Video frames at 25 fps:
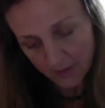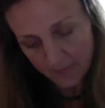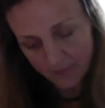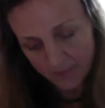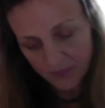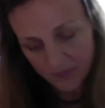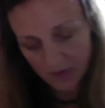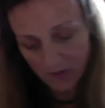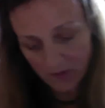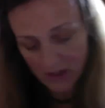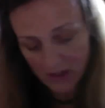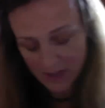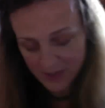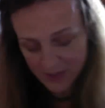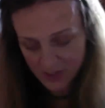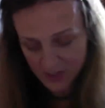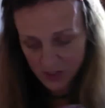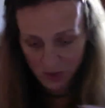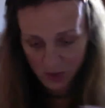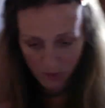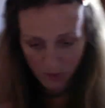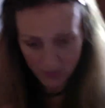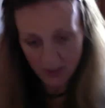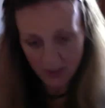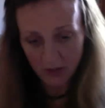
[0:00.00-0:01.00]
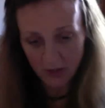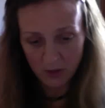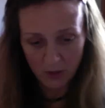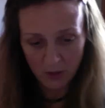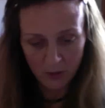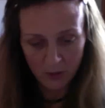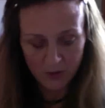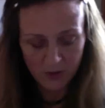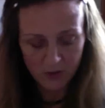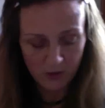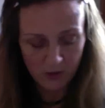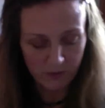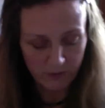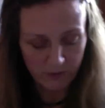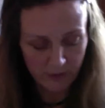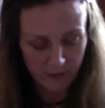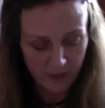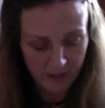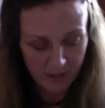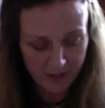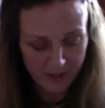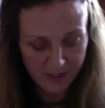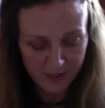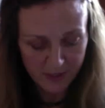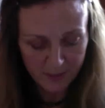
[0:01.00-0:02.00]
I've got so many notes over
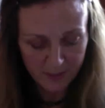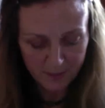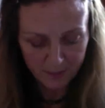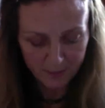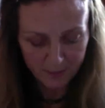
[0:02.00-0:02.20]
this.